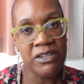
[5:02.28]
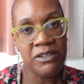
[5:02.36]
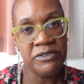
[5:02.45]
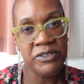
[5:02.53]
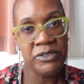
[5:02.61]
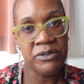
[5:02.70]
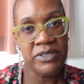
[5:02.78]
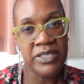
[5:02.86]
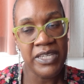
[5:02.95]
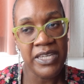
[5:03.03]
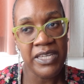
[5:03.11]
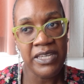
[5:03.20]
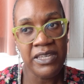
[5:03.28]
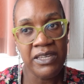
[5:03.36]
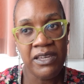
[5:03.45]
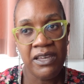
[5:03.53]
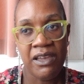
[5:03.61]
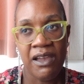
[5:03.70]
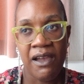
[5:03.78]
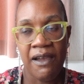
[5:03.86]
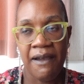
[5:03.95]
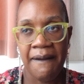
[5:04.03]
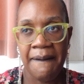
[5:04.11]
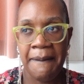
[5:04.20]
afternoon tea.
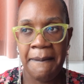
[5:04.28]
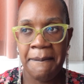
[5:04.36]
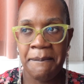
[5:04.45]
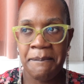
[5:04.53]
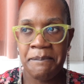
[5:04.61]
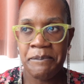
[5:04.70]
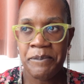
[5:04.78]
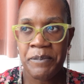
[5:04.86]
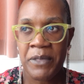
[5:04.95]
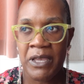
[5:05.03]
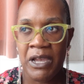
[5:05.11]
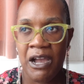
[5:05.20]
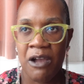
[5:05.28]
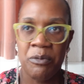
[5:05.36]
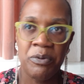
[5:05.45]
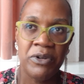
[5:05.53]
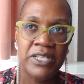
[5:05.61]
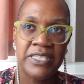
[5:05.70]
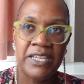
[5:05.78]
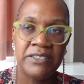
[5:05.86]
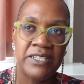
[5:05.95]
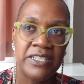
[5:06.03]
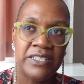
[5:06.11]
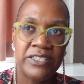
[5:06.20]
I'll put the details
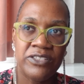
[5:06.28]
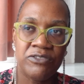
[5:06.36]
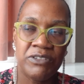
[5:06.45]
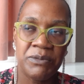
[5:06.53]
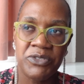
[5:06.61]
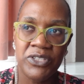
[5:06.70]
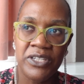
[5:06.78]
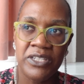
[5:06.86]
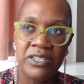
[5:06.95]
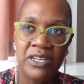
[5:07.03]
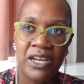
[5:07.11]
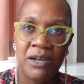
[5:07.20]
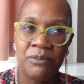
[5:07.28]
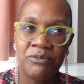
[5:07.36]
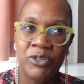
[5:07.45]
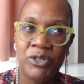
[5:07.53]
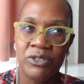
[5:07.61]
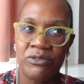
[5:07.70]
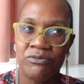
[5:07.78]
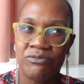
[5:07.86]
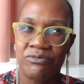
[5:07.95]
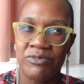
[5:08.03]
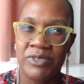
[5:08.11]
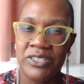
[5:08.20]
in the description. I
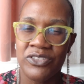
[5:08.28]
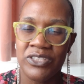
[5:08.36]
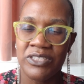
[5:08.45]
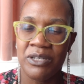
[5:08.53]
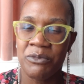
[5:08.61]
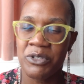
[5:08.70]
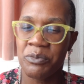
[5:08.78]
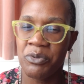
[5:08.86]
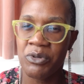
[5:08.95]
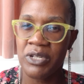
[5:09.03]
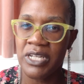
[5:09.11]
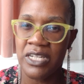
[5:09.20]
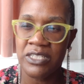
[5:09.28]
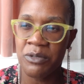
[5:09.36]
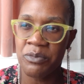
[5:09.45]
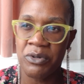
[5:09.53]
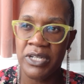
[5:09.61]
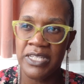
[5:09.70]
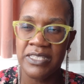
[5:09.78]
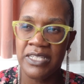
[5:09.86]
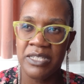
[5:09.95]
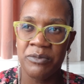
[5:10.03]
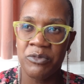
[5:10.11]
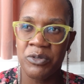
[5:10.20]
don't put links
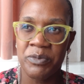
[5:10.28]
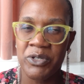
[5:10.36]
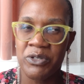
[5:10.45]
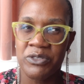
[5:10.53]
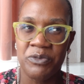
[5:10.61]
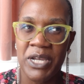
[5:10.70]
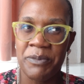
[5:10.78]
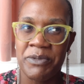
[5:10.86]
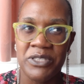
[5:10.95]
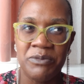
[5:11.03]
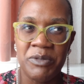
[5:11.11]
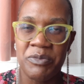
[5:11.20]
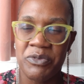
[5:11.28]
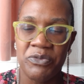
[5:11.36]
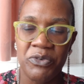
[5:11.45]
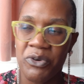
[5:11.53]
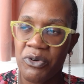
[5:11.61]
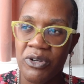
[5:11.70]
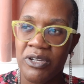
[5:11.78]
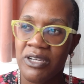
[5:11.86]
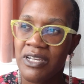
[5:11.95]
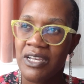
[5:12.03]
anymore because of what happened to me before.